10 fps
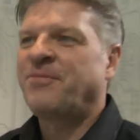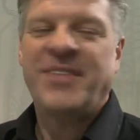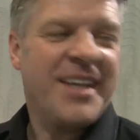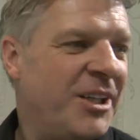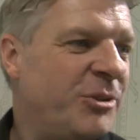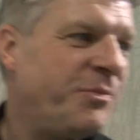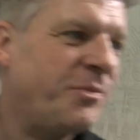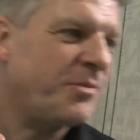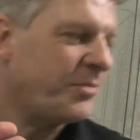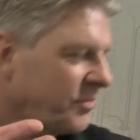we're going
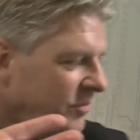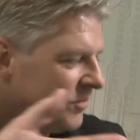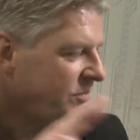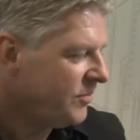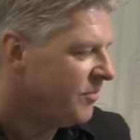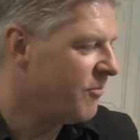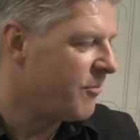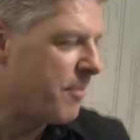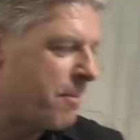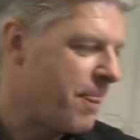over to
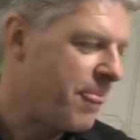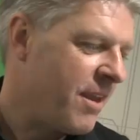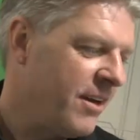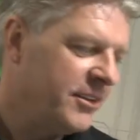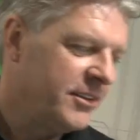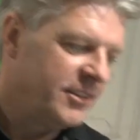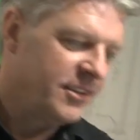a stencil machine.